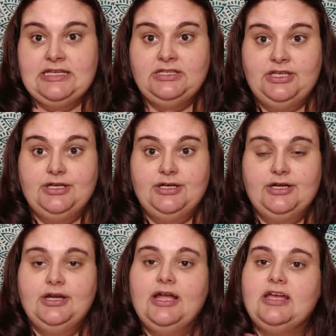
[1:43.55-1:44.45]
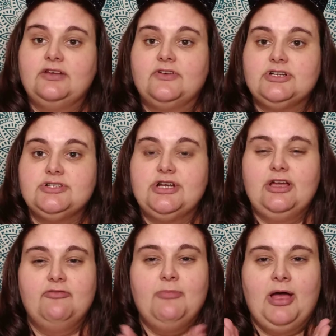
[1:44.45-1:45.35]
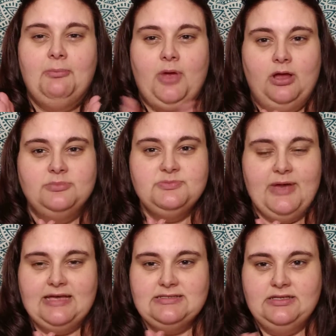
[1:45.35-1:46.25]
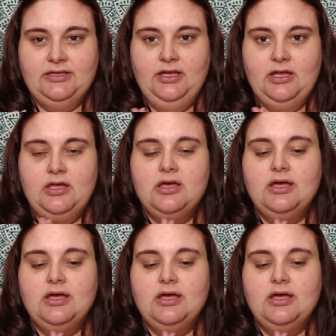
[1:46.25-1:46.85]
10-year anniversary of my mom's passing